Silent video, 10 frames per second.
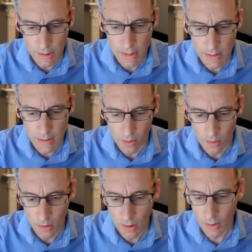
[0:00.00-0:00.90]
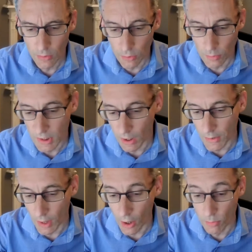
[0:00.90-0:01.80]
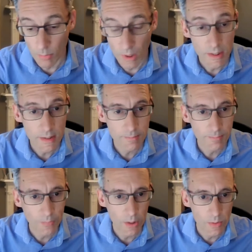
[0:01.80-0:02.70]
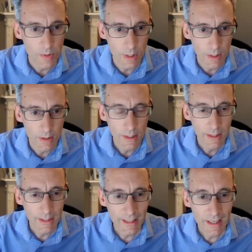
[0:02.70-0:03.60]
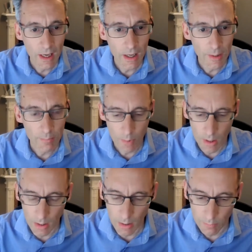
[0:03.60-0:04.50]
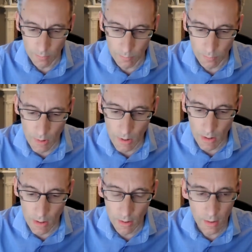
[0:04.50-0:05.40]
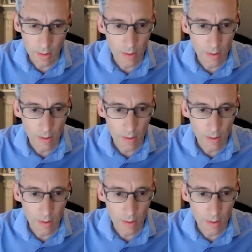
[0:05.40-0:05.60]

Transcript: These are groups like the homeless, those uh, uh, um, uh,